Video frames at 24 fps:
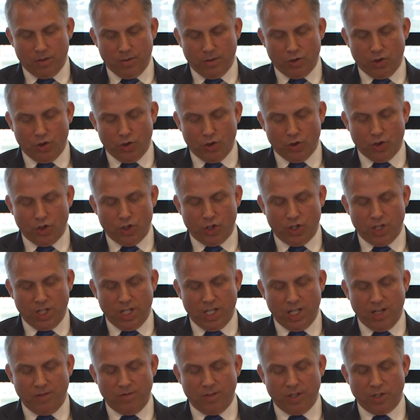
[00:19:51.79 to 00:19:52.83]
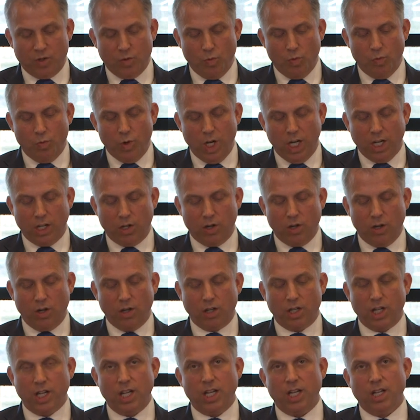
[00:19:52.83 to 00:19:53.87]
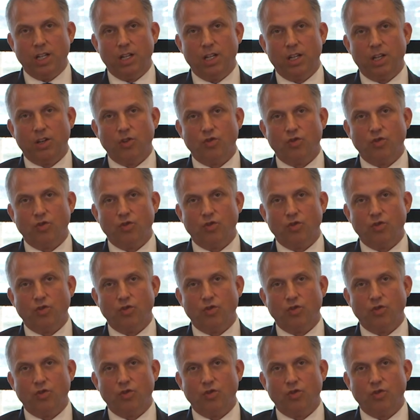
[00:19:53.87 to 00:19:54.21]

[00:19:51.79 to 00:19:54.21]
Judge David Wilcock in